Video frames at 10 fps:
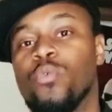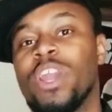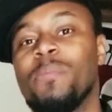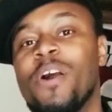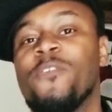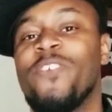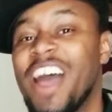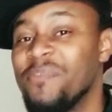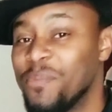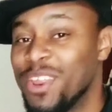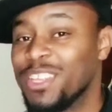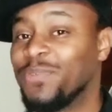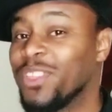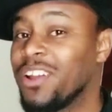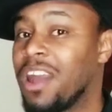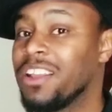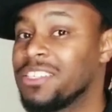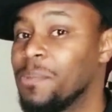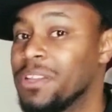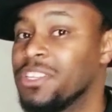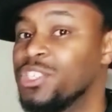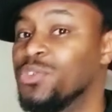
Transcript: Wait about five minutes for the contact cement to